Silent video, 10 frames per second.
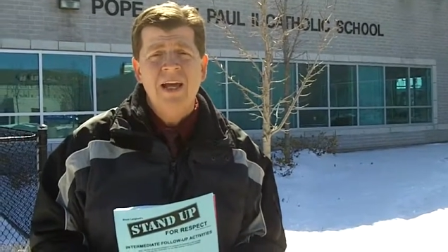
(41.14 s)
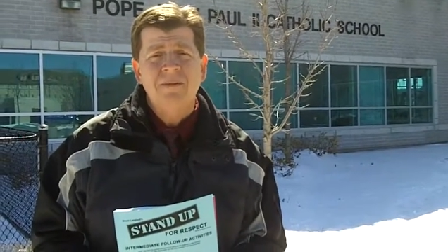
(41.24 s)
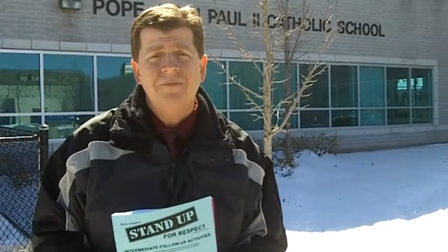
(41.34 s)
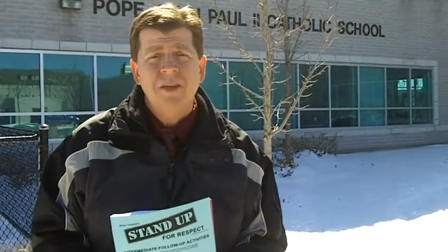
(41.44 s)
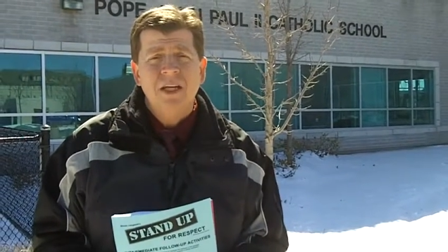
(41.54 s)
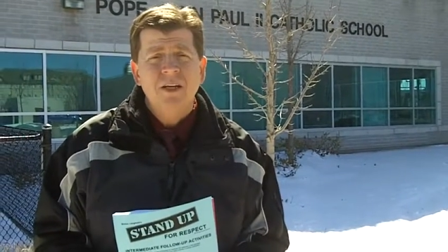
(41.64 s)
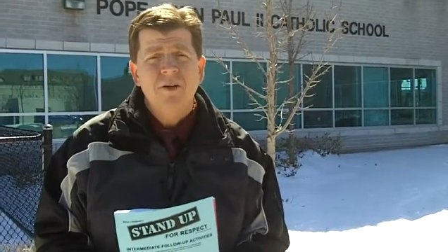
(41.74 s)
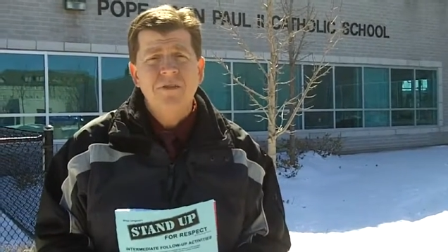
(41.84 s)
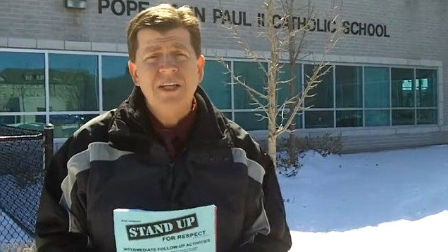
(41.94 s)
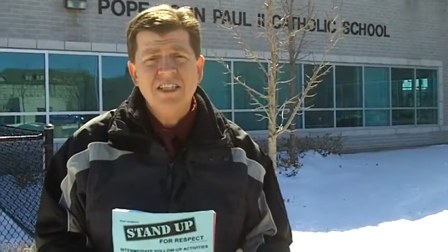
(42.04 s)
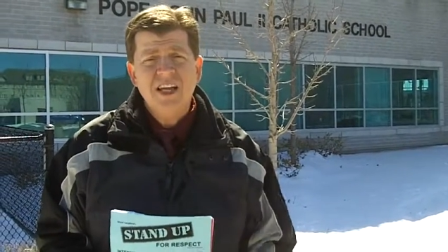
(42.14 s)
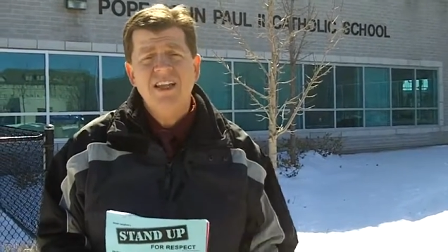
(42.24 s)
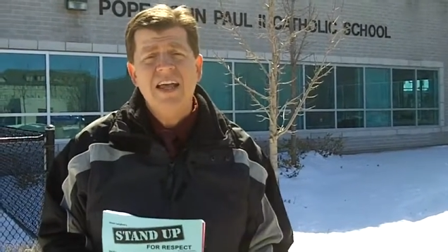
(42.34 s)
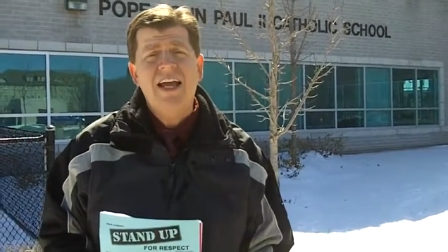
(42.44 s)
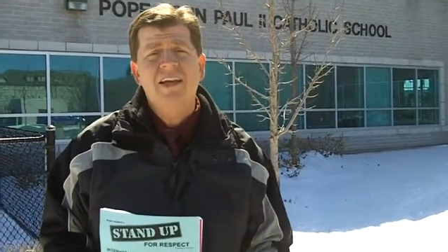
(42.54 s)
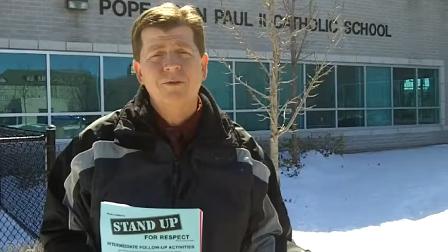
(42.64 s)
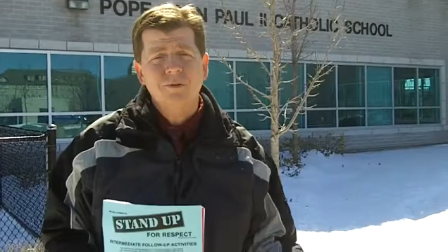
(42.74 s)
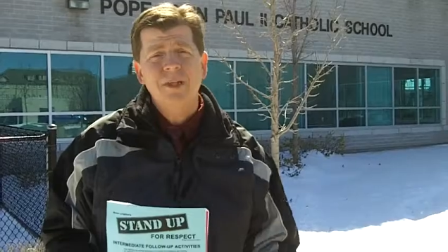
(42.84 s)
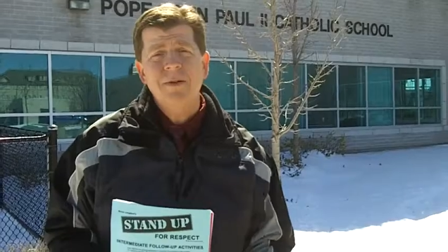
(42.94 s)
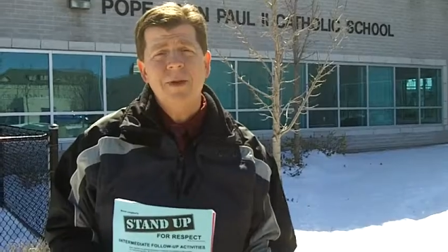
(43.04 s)
and you know things like that can
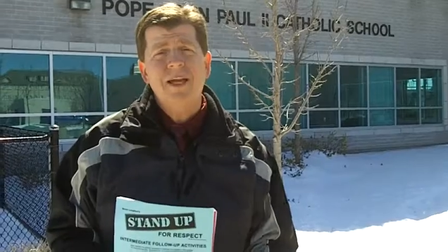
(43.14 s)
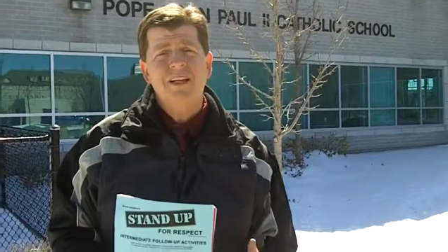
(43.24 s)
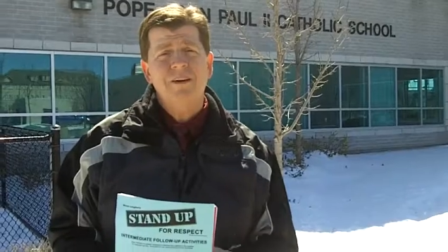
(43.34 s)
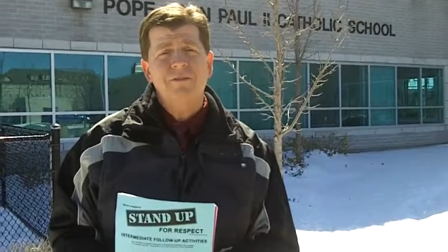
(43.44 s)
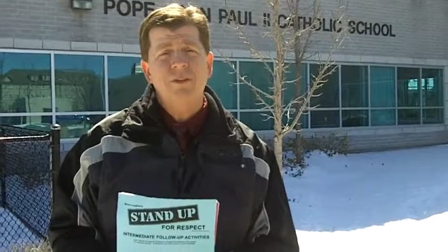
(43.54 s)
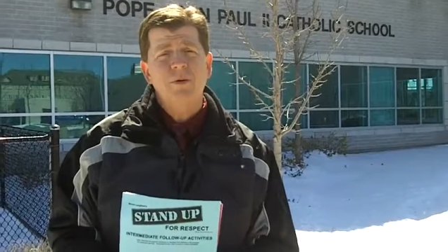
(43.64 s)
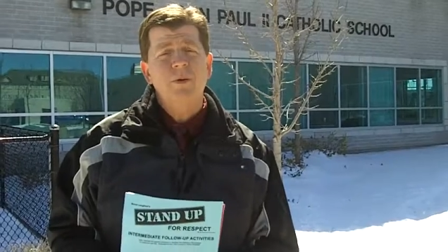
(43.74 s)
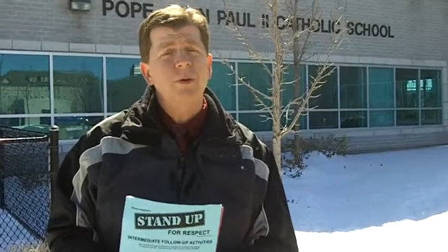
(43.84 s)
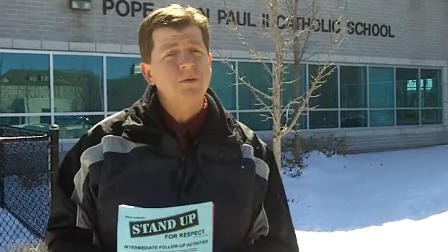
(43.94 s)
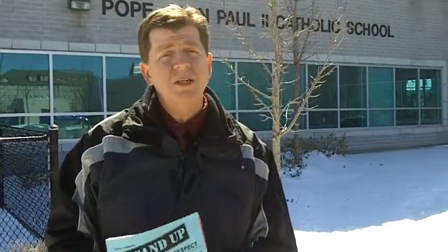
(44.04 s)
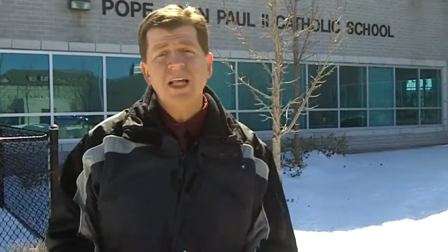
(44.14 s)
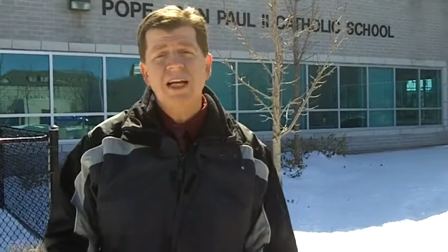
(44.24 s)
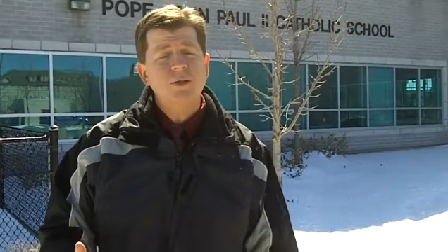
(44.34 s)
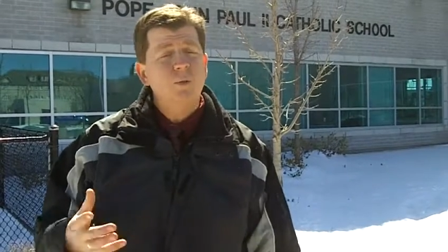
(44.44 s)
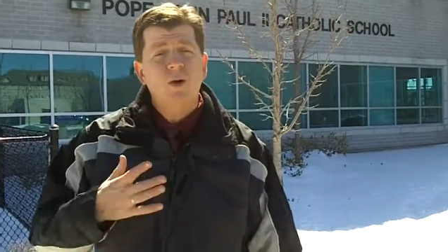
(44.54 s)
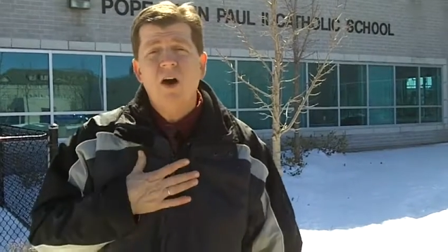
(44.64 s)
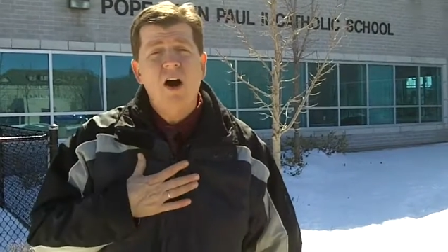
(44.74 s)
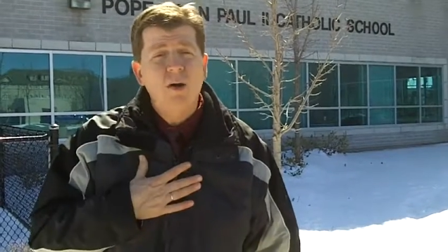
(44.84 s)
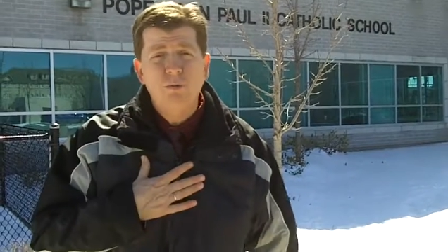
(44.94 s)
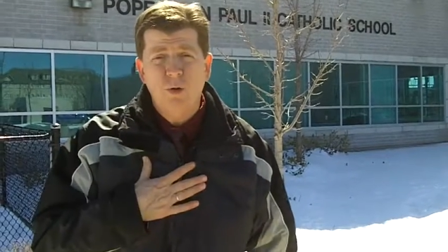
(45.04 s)
really make a difference when we realize we're
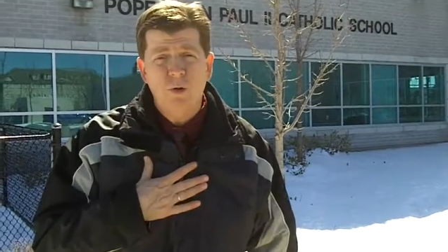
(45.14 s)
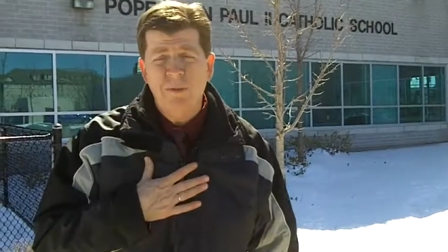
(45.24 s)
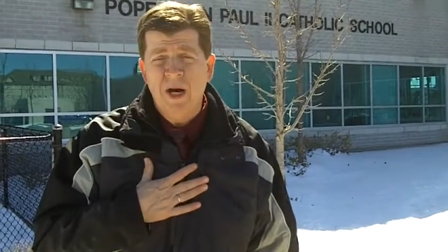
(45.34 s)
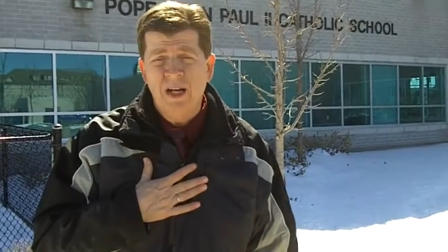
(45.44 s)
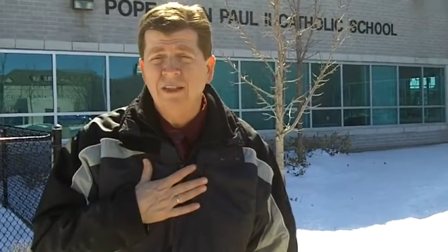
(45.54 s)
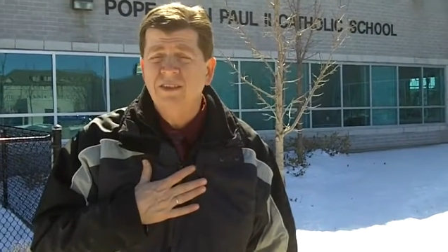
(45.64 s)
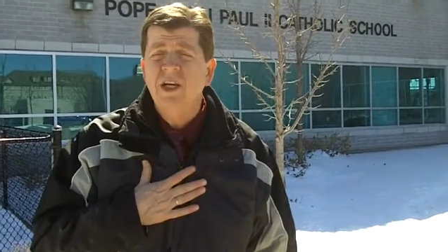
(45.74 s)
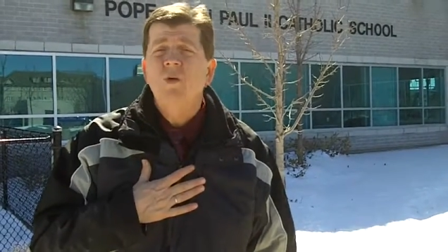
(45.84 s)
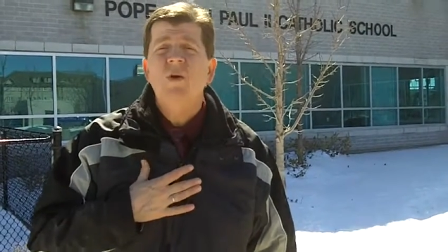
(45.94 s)
all role models